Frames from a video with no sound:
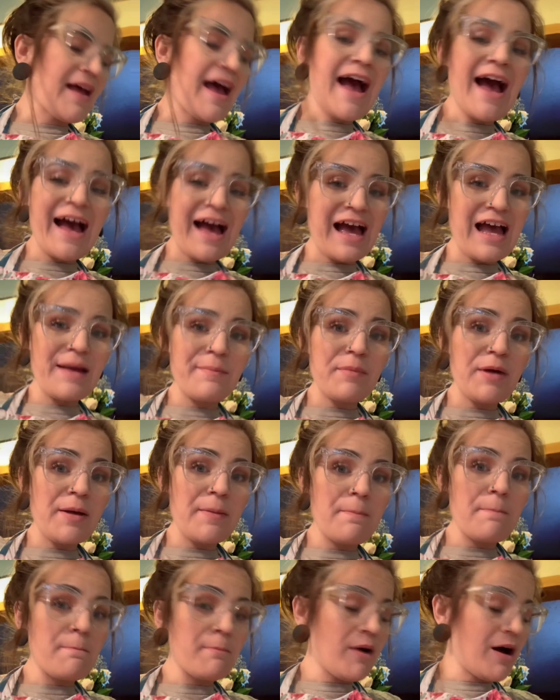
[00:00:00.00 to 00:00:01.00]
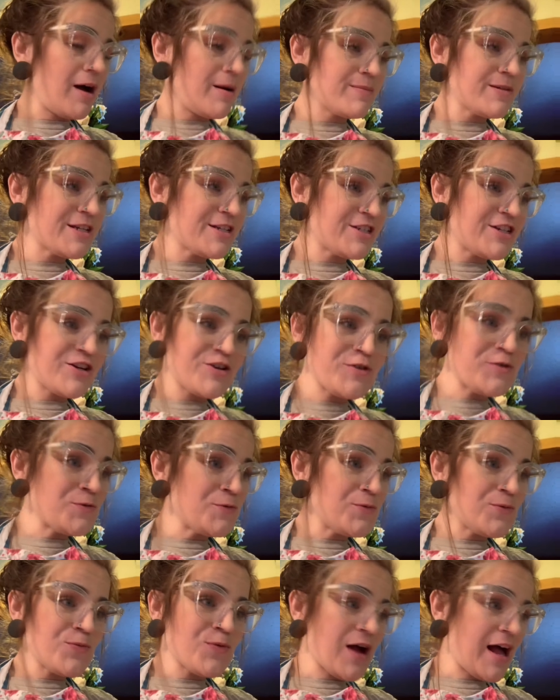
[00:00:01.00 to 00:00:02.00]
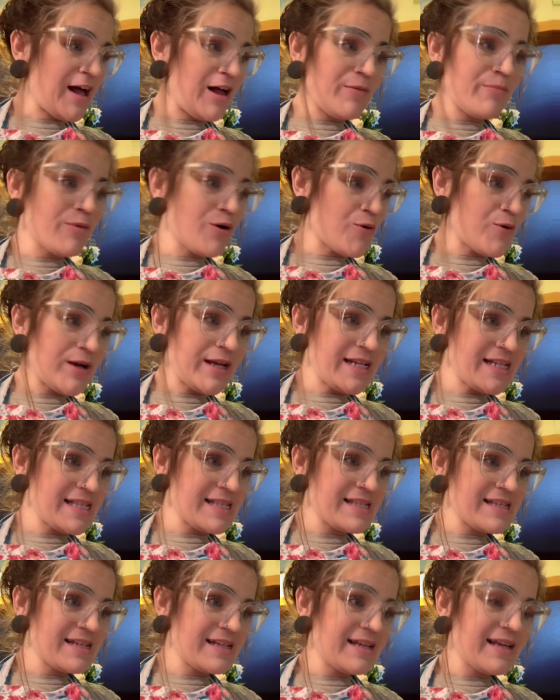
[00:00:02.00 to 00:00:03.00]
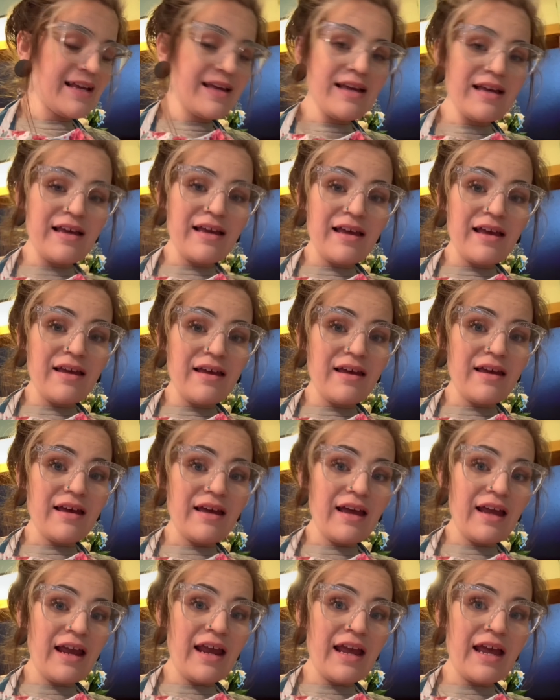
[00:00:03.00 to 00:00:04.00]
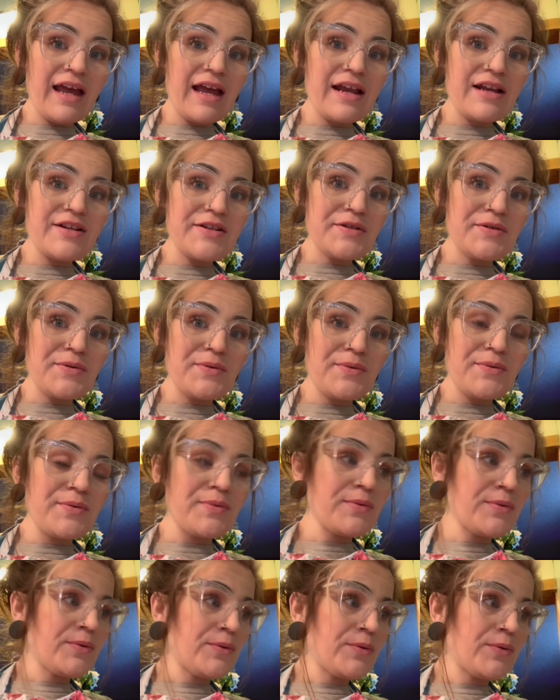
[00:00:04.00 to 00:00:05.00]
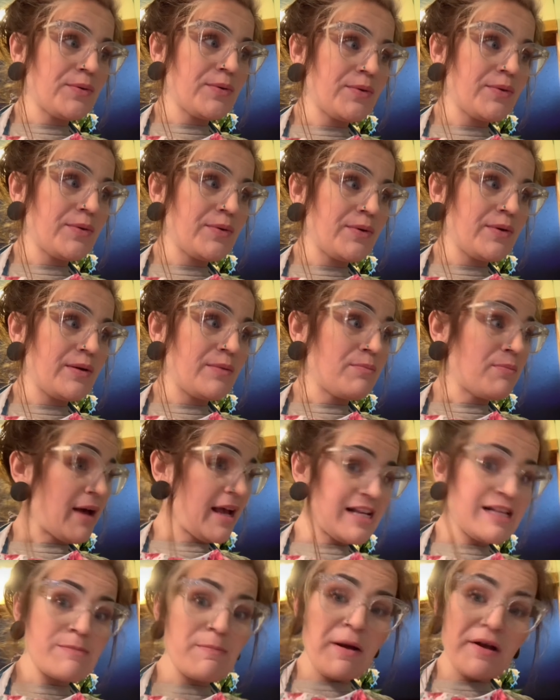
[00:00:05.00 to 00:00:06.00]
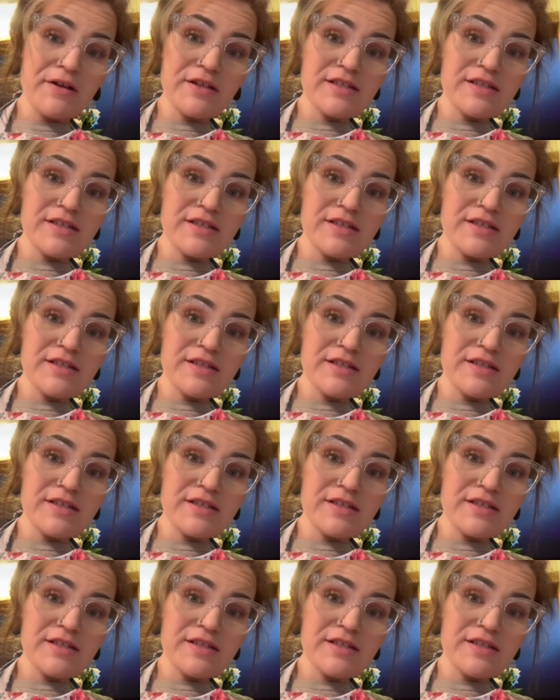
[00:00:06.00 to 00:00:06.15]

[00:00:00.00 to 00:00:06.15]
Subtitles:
I'm a mom to 2 wild boys, and baseball